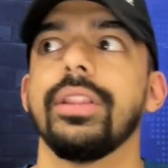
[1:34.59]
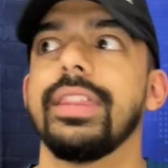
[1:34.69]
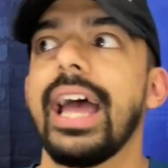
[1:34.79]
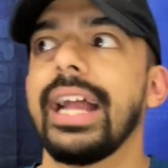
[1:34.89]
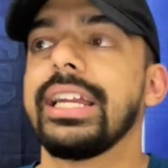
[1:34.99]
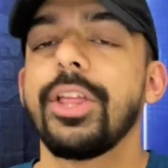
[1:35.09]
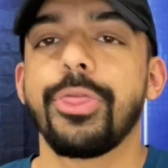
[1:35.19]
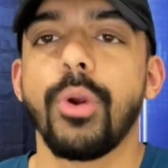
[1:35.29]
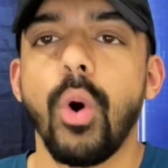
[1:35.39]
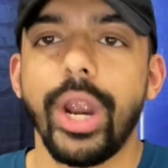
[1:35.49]
that can
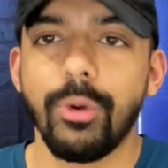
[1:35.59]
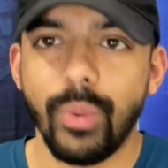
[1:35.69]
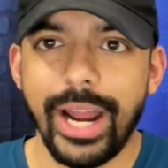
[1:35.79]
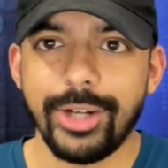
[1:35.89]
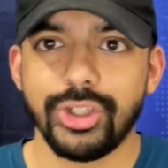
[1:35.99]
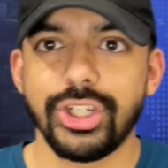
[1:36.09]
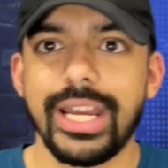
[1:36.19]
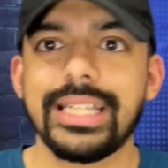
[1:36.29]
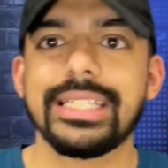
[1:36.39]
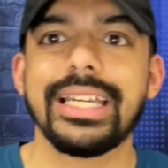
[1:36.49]
throw a wrench into